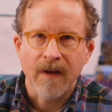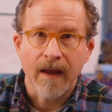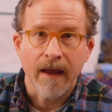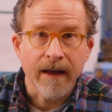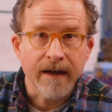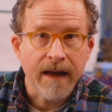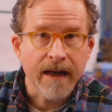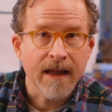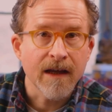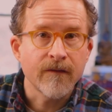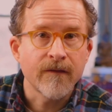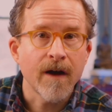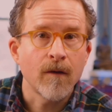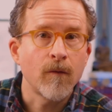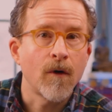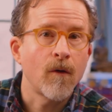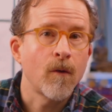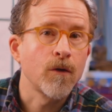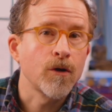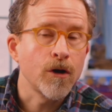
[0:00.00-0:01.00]
In any event,
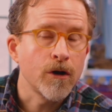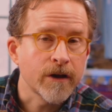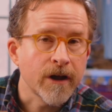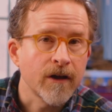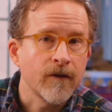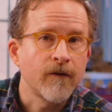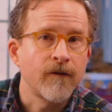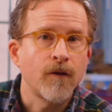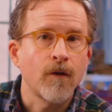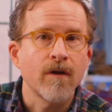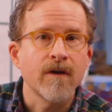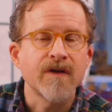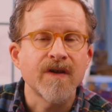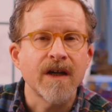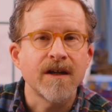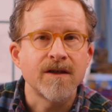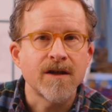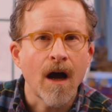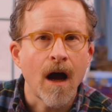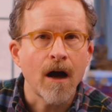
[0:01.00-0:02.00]
what we're looking for is a
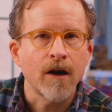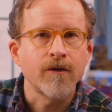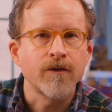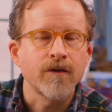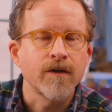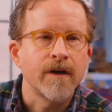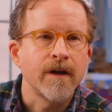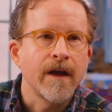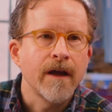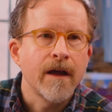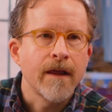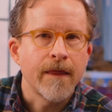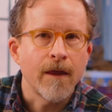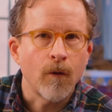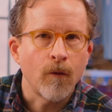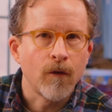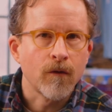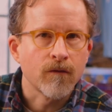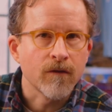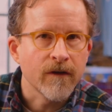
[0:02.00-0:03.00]
doctrine that
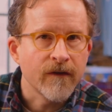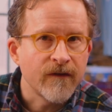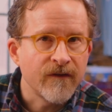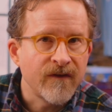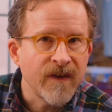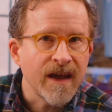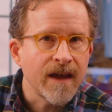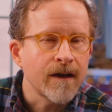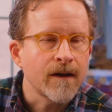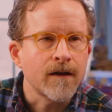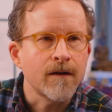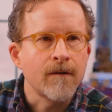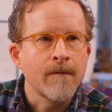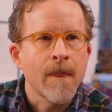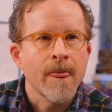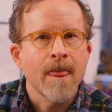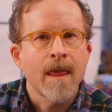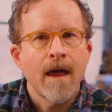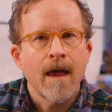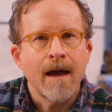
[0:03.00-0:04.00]
will reveal
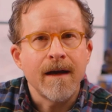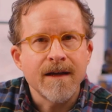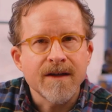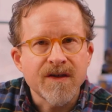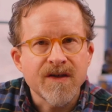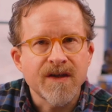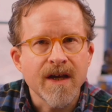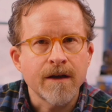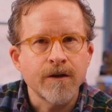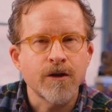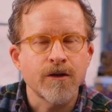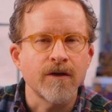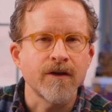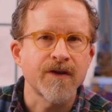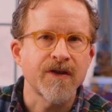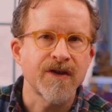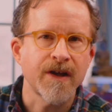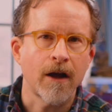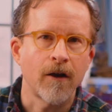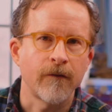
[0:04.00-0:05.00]
an essential
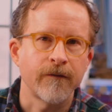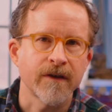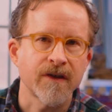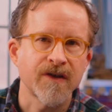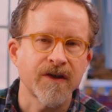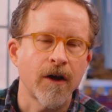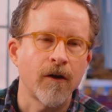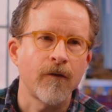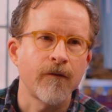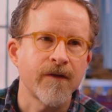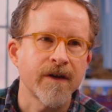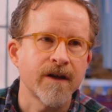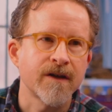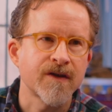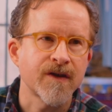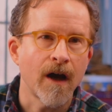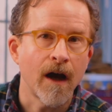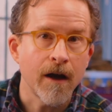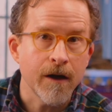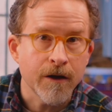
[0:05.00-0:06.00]
self, a self that
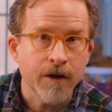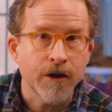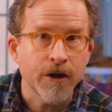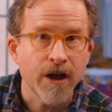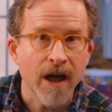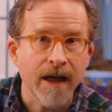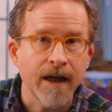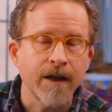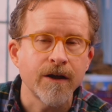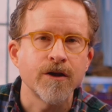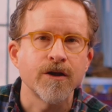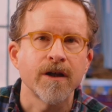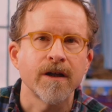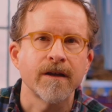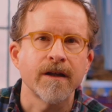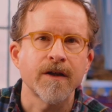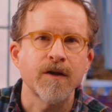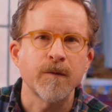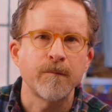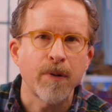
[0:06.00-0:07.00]
is unchanging,
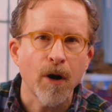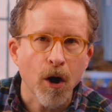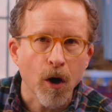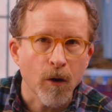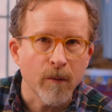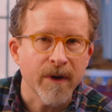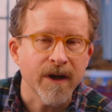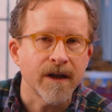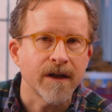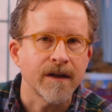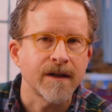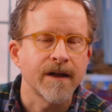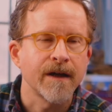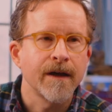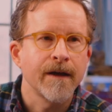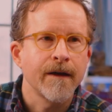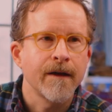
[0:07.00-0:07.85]
that's permanent,